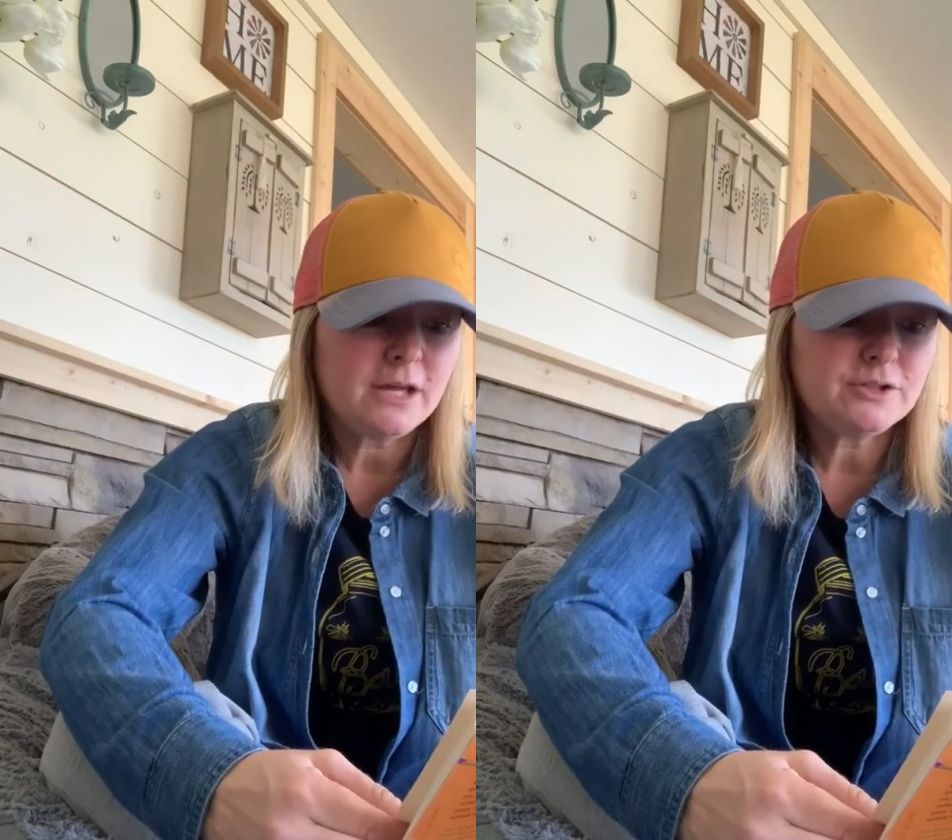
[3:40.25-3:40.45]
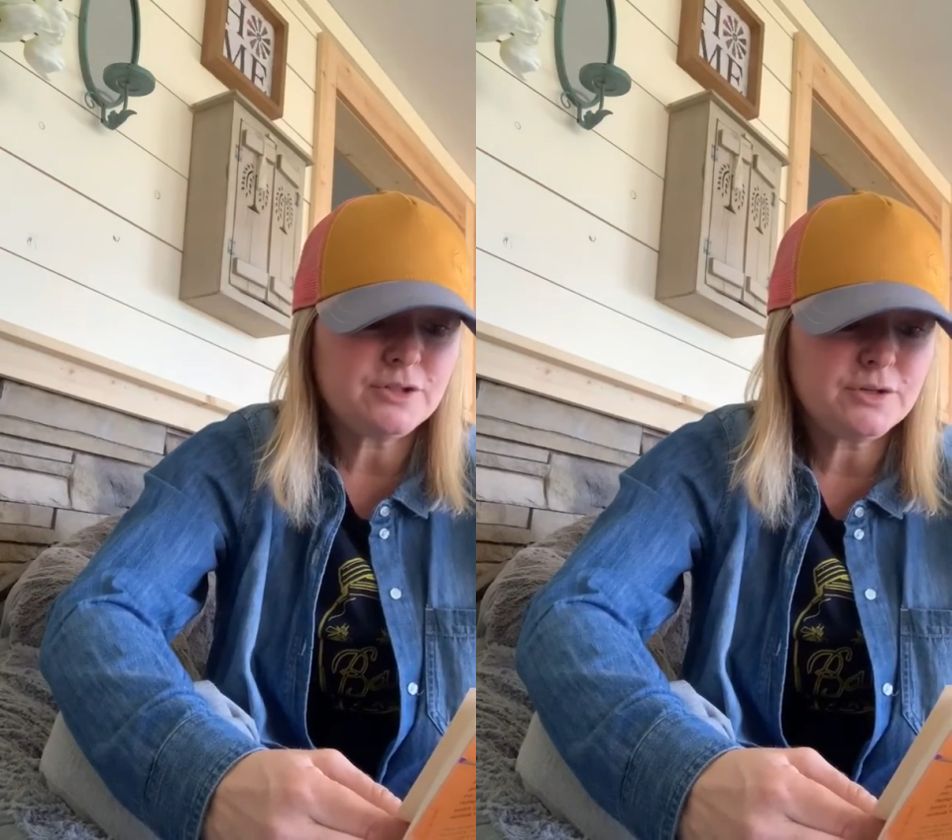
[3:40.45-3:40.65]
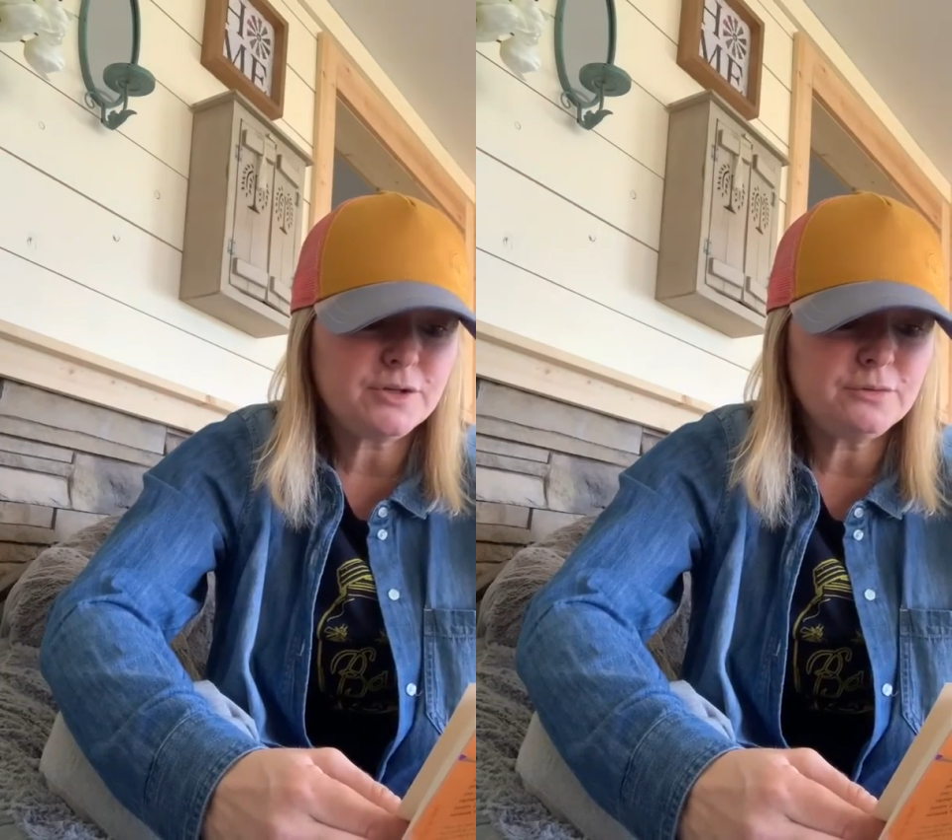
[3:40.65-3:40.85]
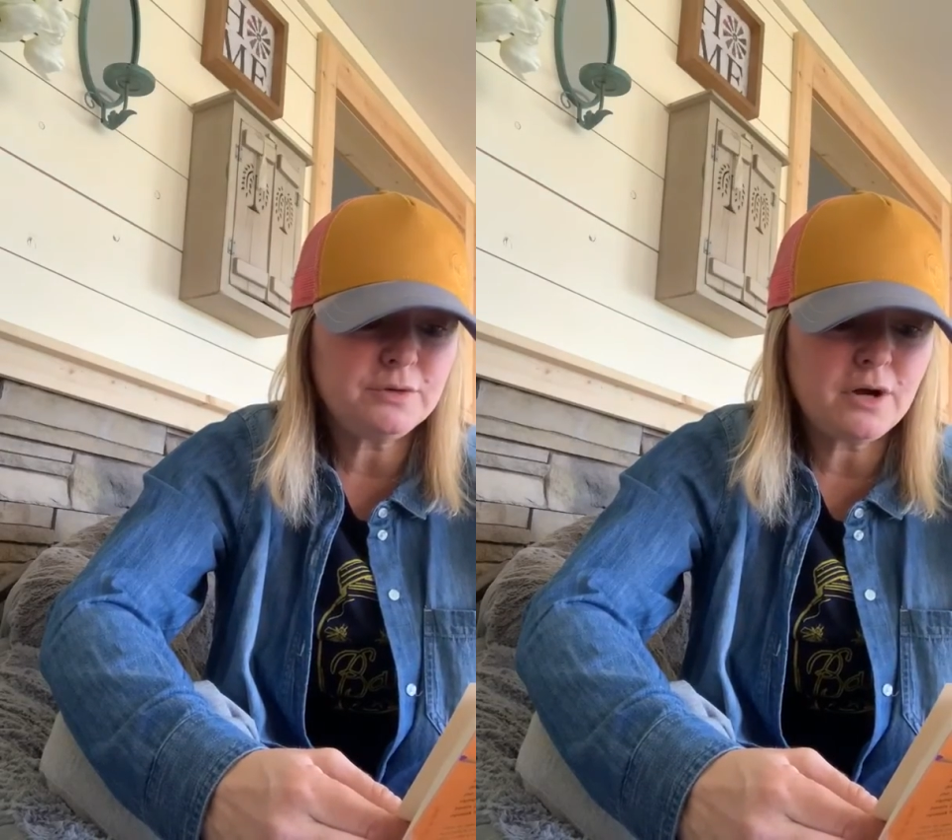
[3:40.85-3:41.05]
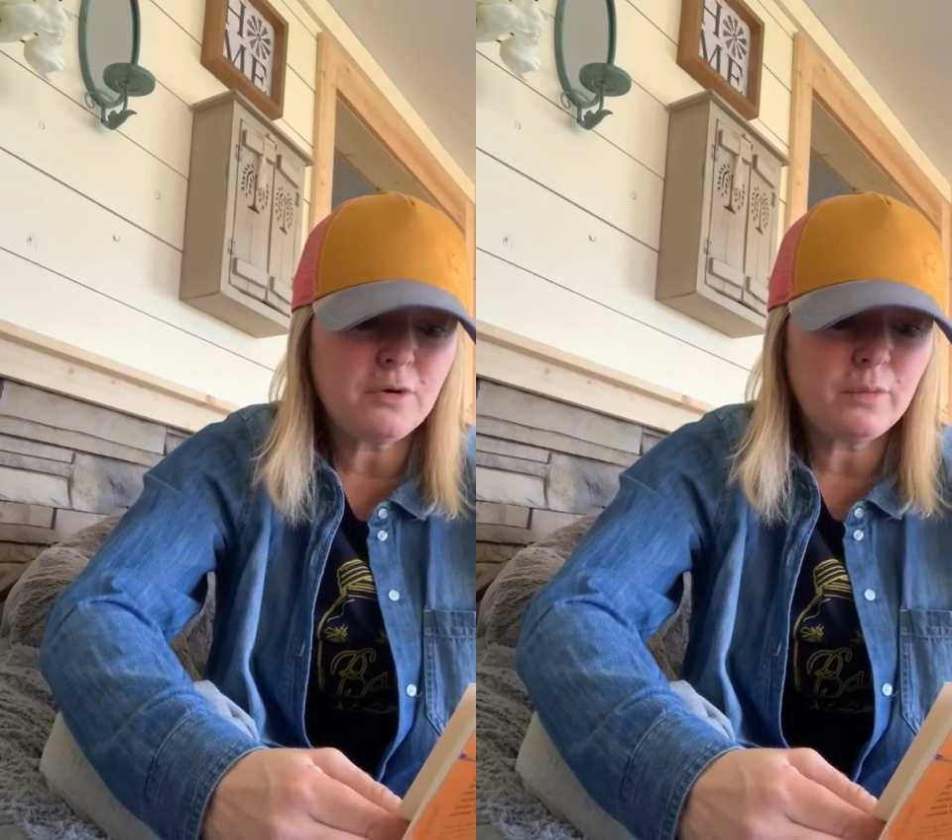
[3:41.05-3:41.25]
Do you
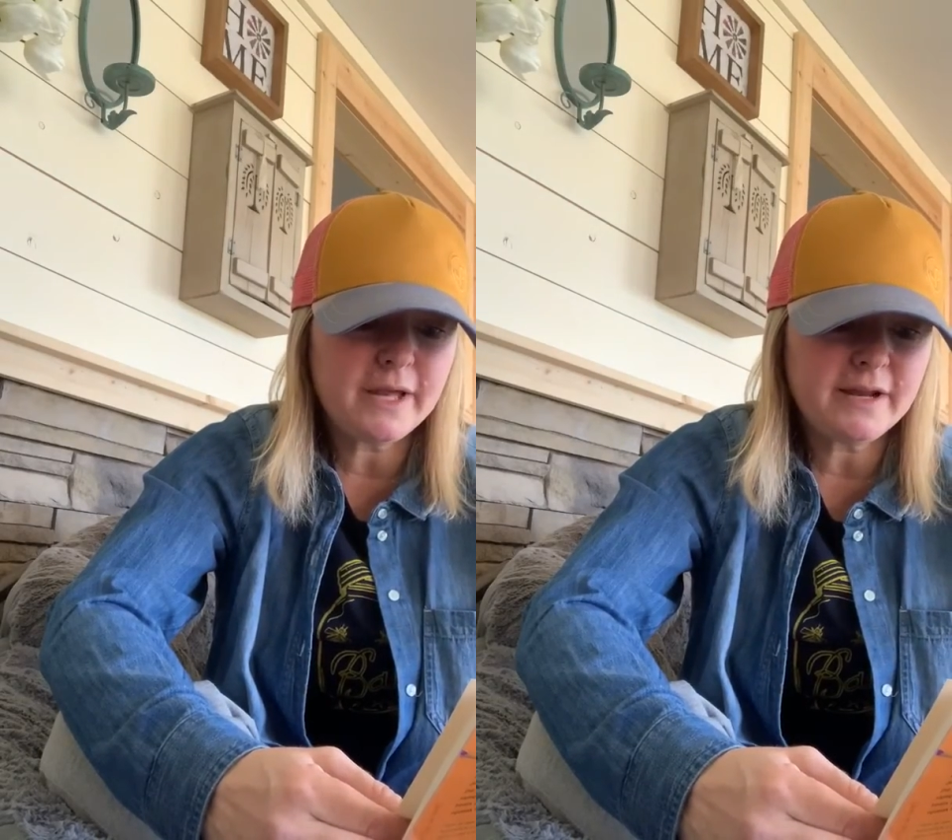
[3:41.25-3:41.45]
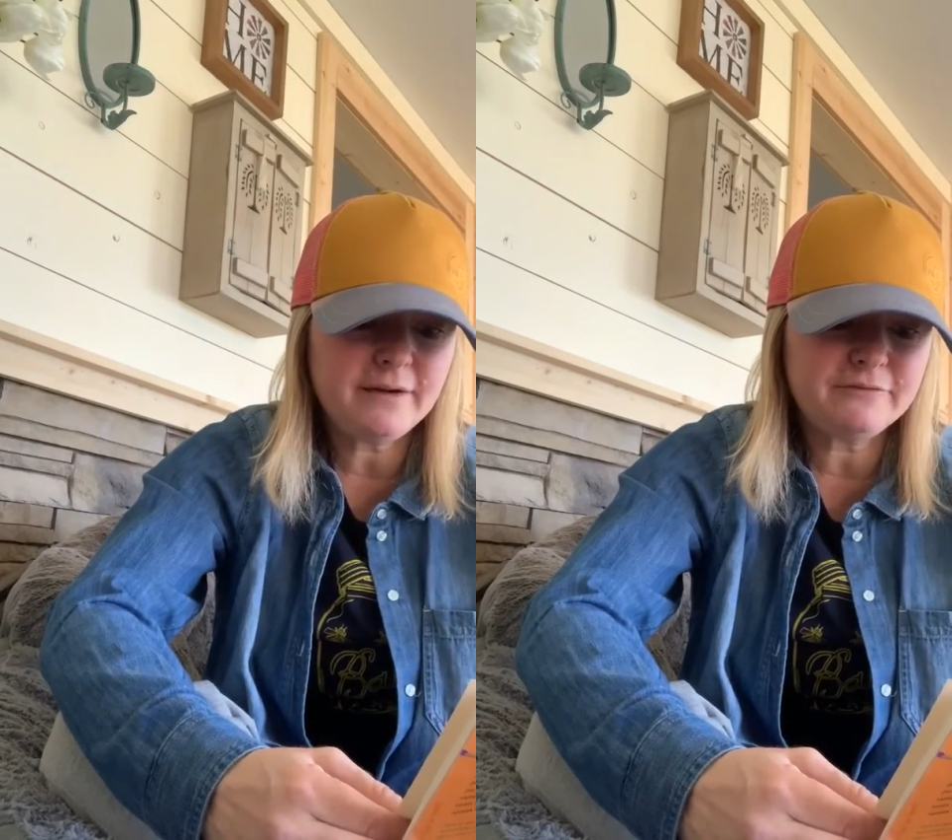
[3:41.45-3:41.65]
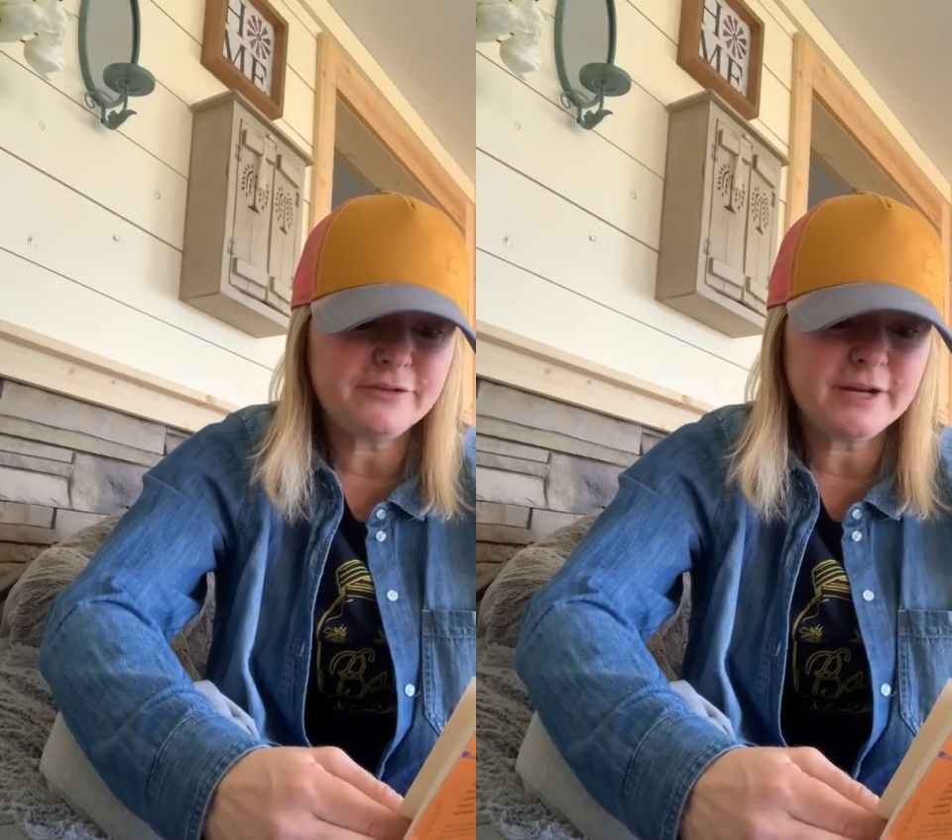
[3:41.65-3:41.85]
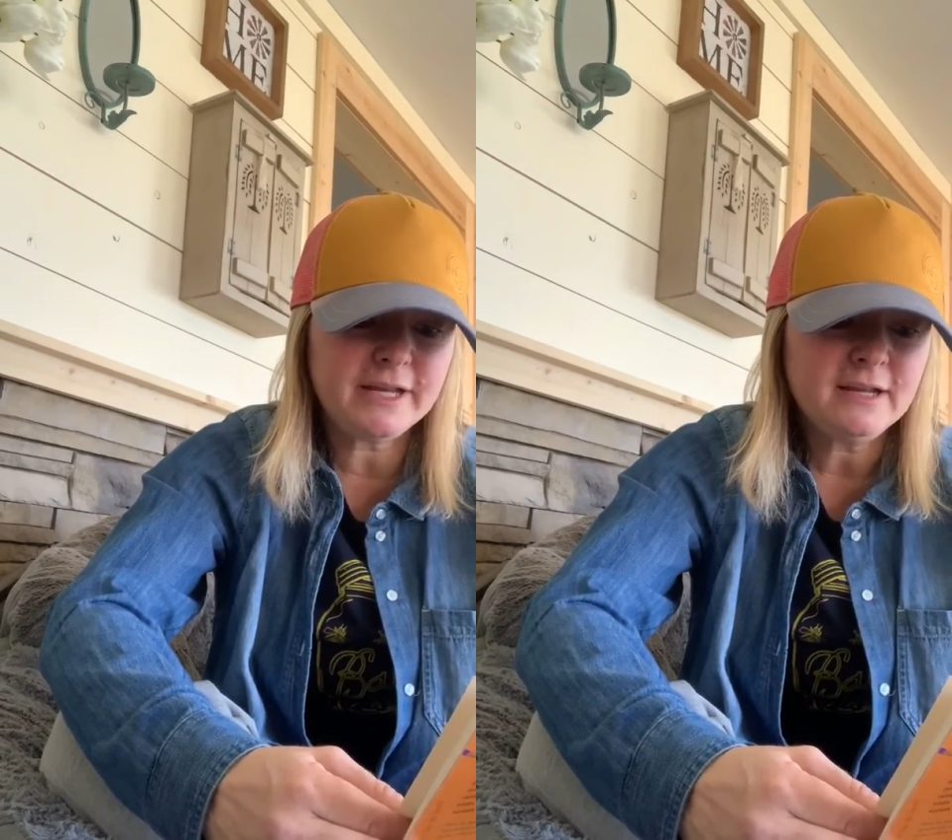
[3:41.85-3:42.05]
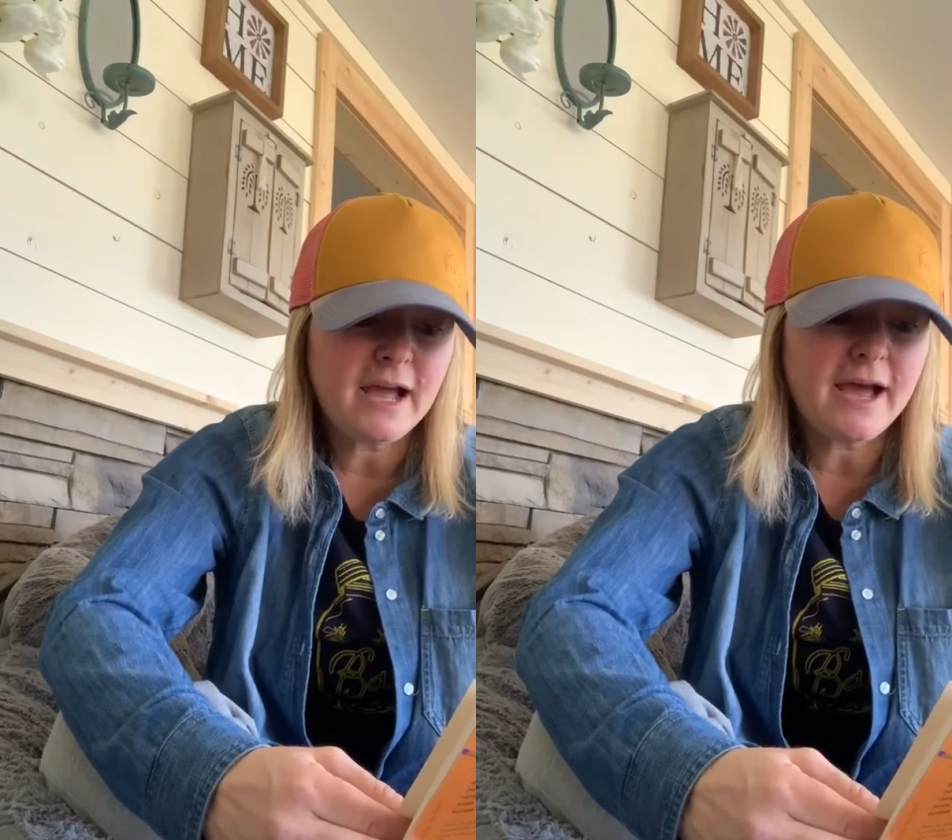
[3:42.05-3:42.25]
know what, Humphrey?